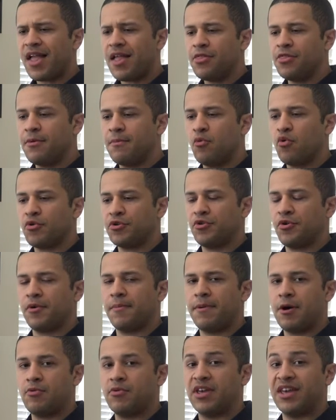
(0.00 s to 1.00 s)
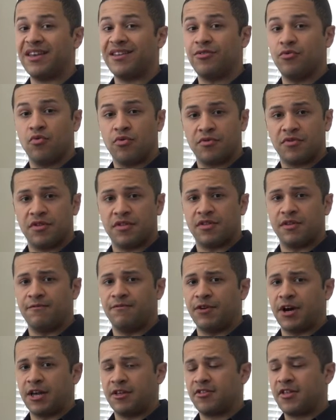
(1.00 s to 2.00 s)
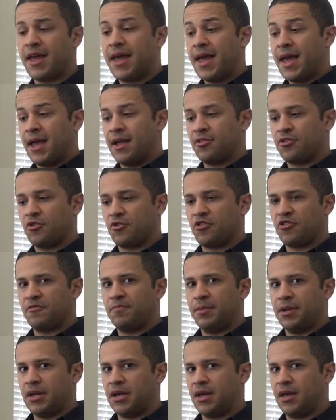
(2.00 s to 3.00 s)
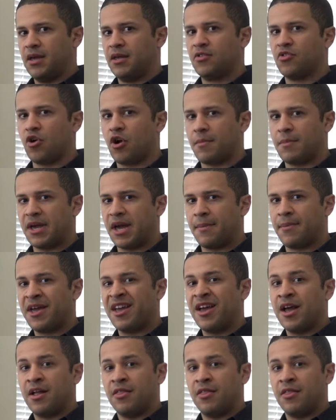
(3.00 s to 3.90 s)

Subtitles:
The more your opponent ignores this advice and starts splitting his army up,